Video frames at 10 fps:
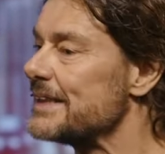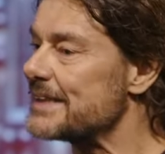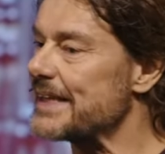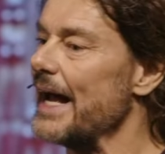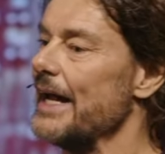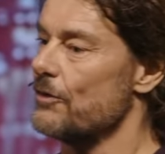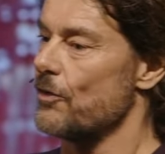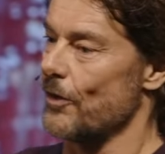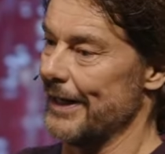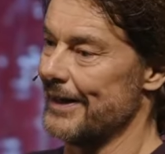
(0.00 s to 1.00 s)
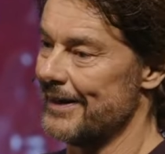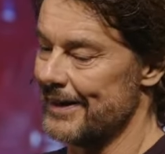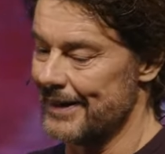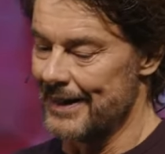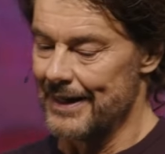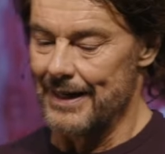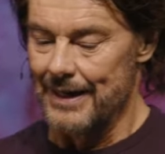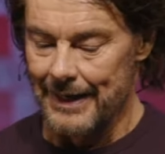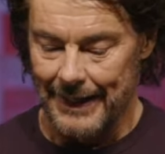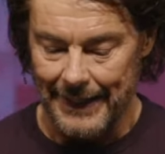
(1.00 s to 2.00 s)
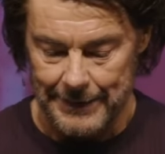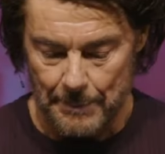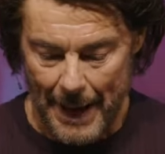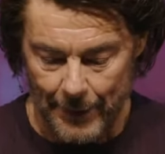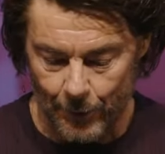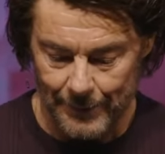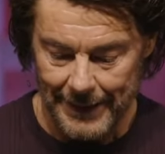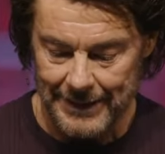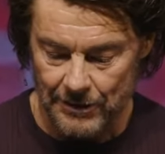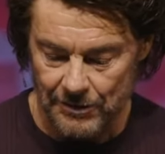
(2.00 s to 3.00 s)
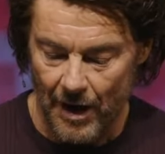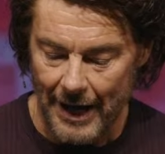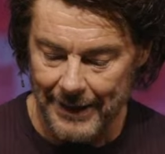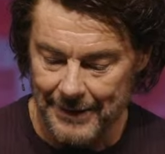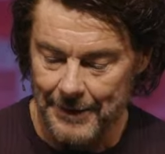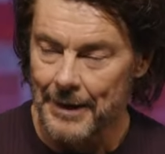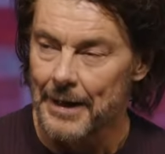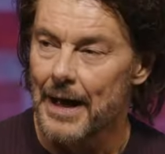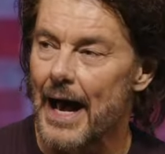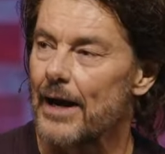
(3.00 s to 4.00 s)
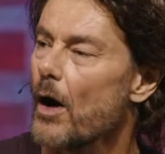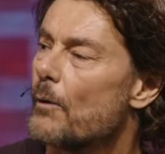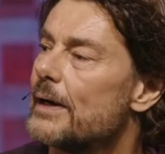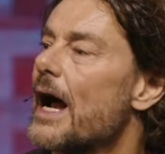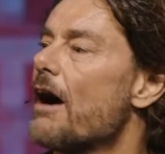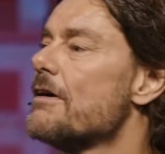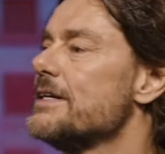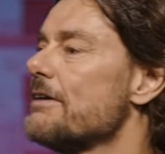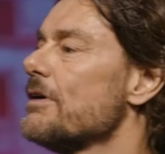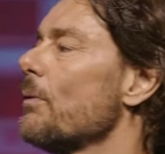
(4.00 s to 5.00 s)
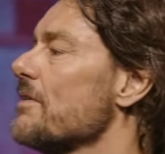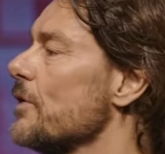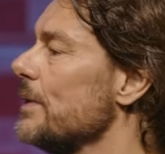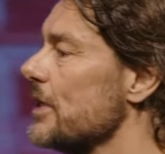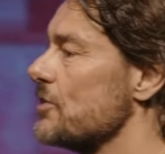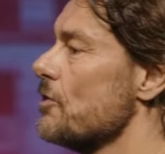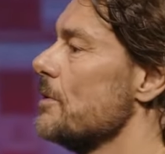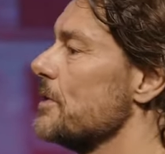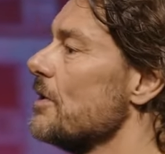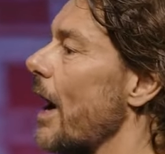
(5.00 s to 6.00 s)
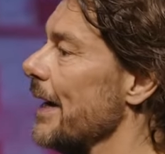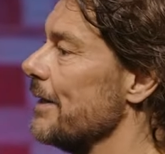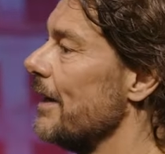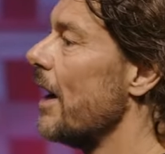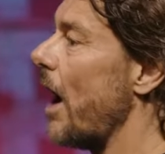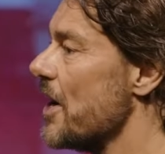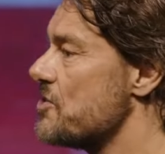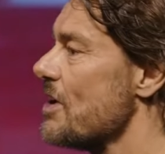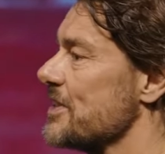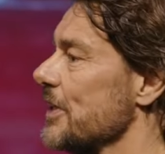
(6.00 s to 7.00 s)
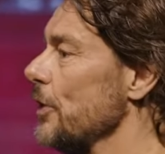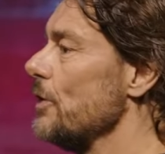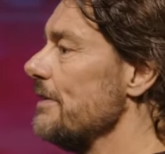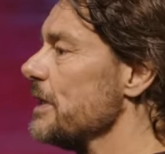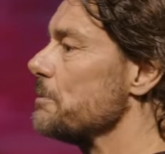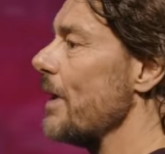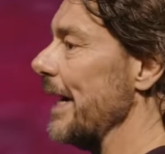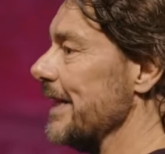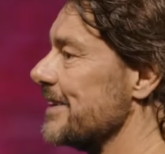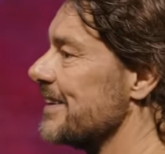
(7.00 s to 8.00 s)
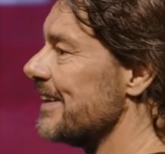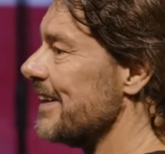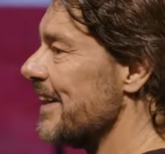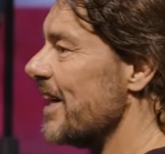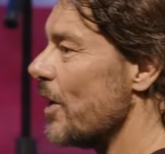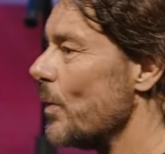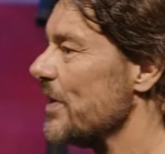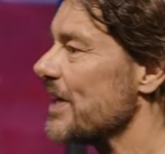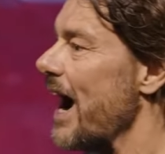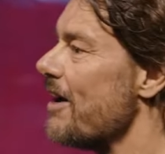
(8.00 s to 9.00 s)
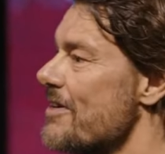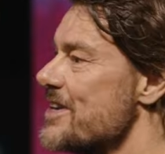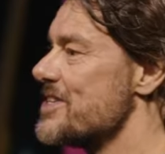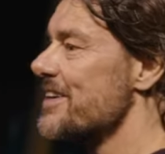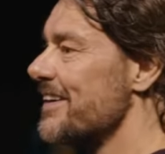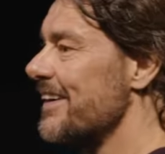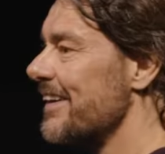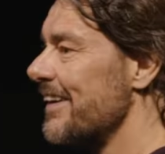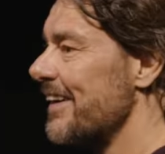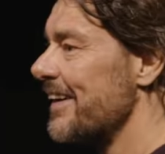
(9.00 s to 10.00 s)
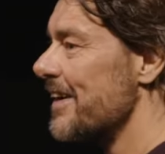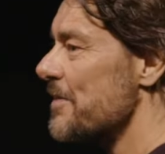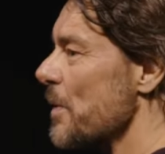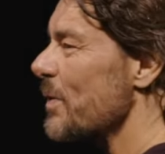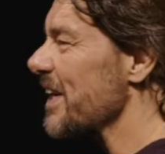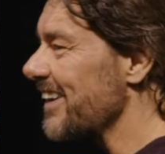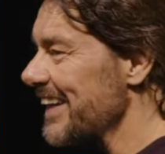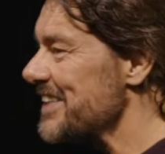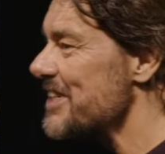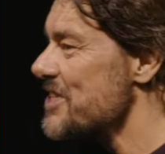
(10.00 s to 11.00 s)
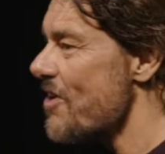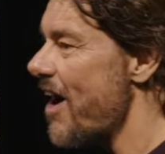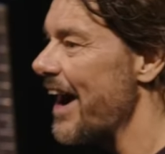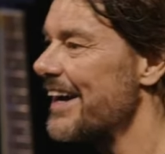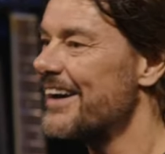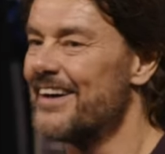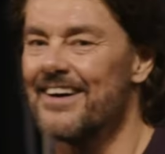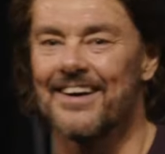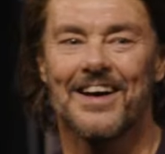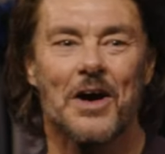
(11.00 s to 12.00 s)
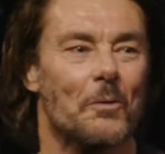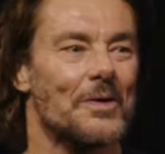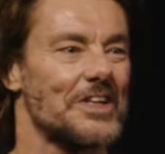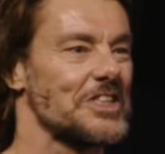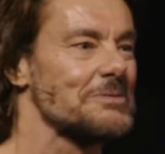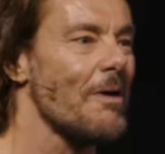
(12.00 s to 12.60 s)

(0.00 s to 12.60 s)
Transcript: Staying free is a battle. It's a fight. And I would encourage every one of you in this room tonight, I trust that you leave this place with courage, with a glint in your eye, with a